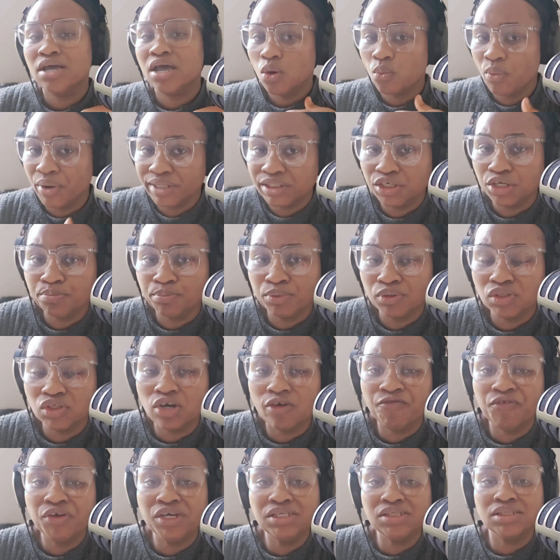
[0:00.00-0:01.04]
went to the post
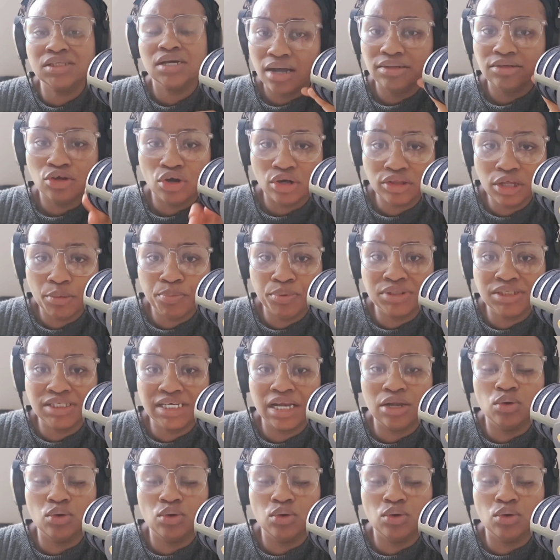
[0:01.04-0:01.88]
office, I got the postal